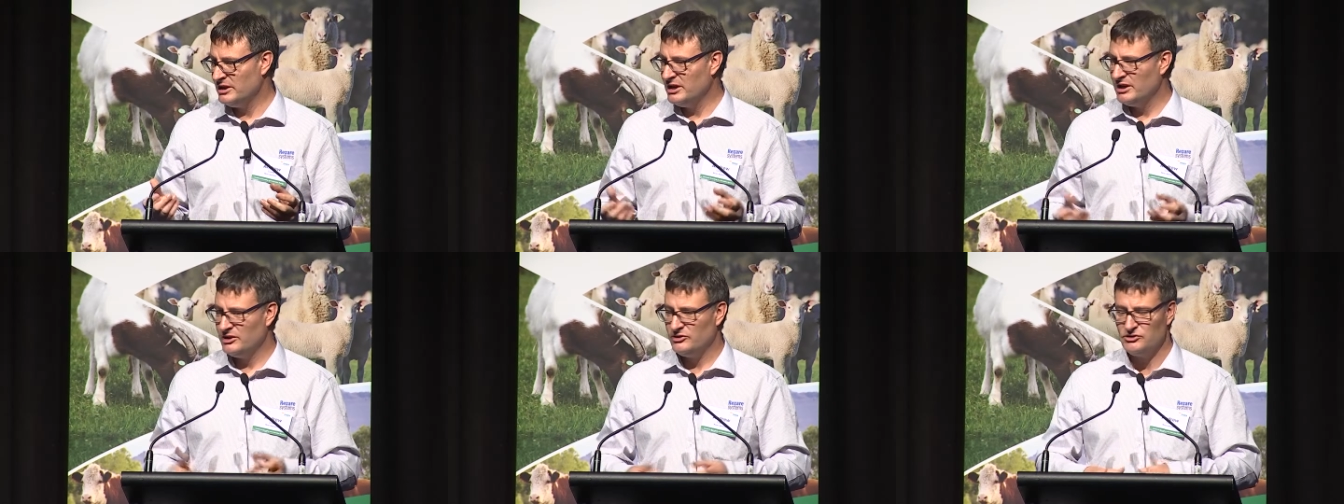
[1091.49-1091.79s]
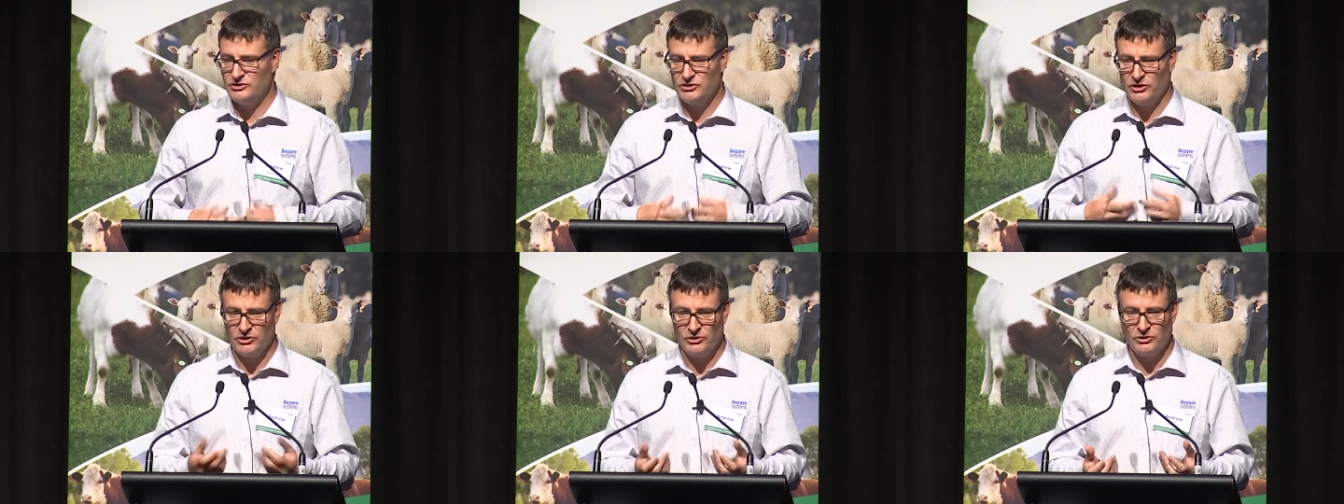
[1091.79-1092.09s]

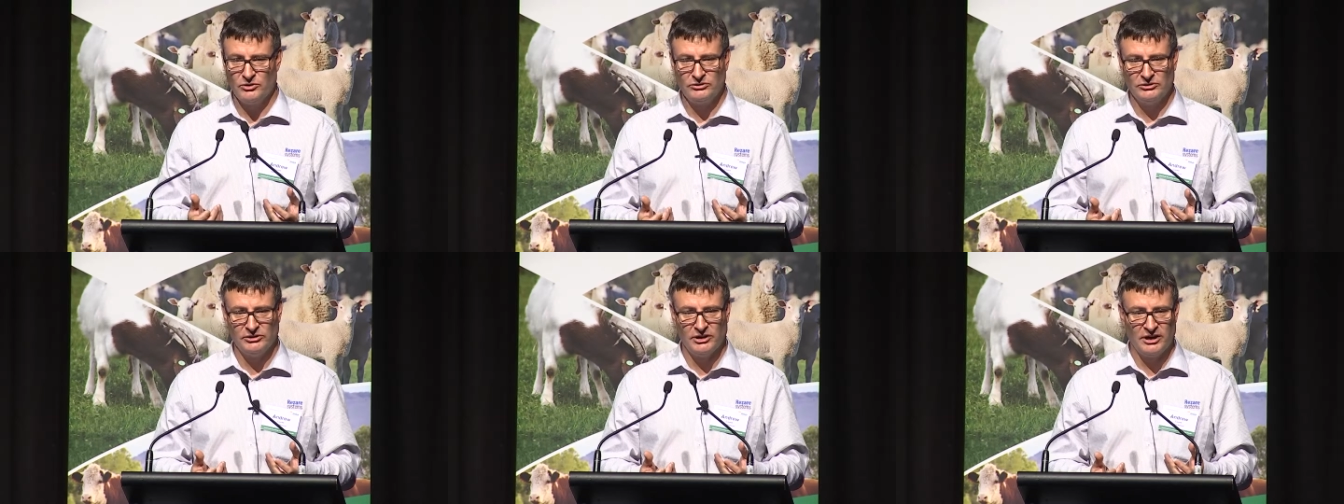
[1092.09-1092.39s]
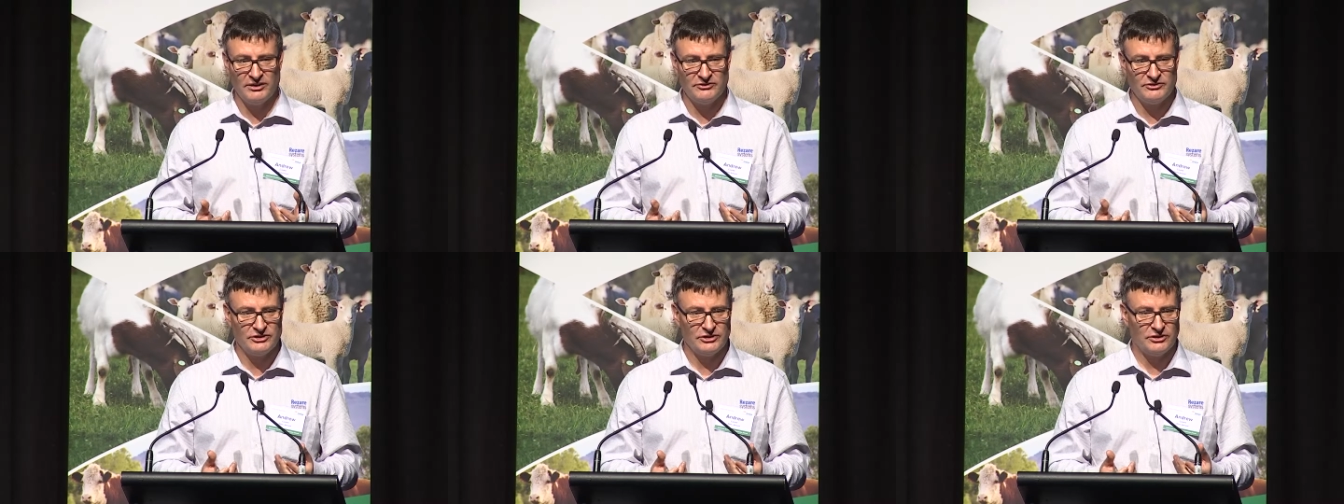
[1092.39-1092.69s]
It's not all
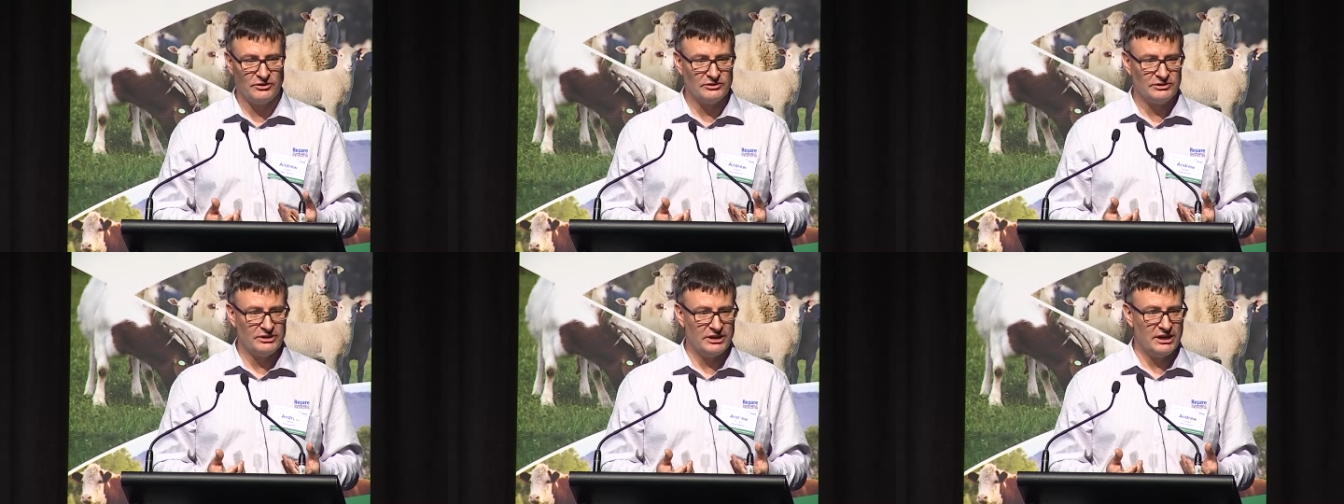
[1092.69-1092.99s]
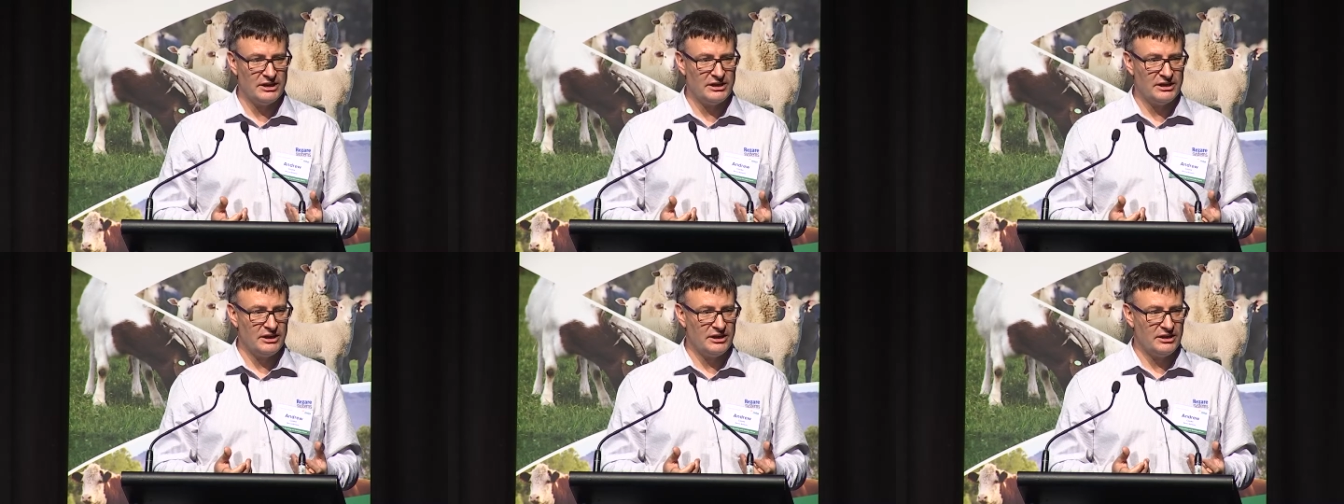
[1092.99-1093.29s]
livestock
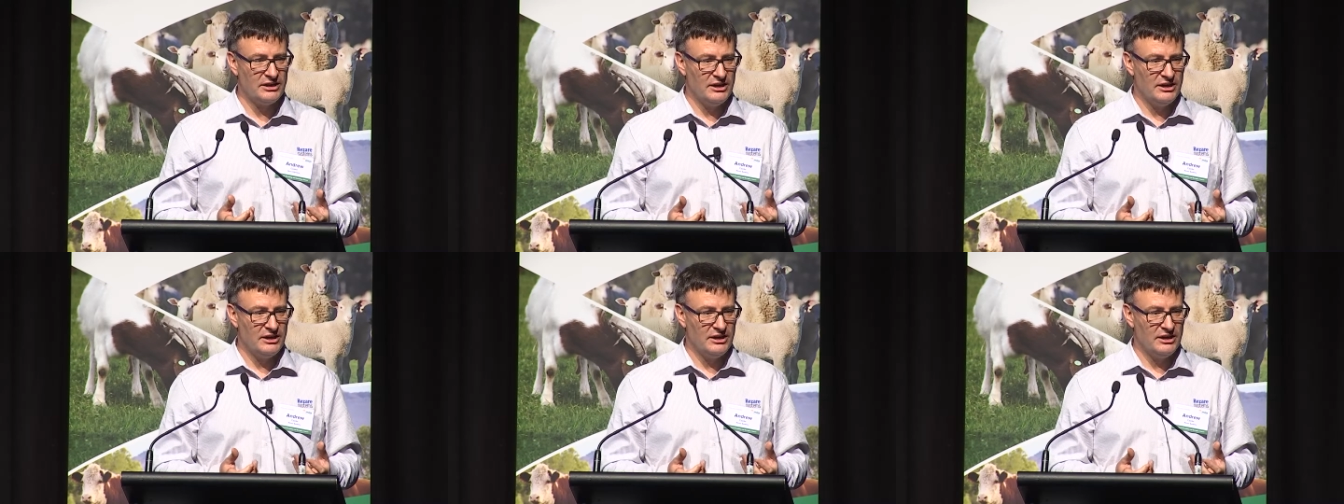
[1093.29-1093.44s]
data,